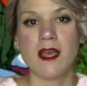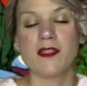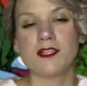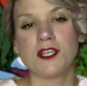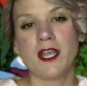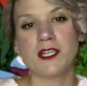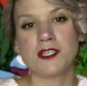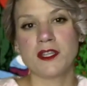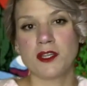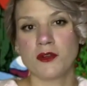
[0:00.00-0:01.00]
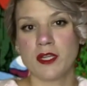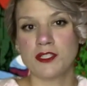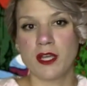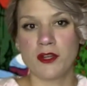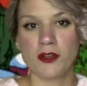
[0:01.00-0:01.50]
The change that the
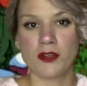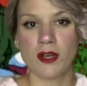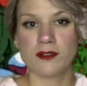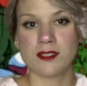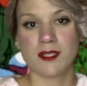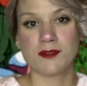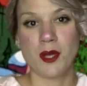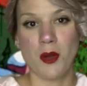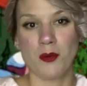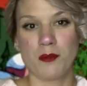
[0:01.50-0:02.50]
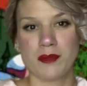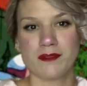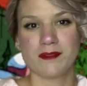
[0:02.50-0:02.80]
Grinch undergoes gives hope.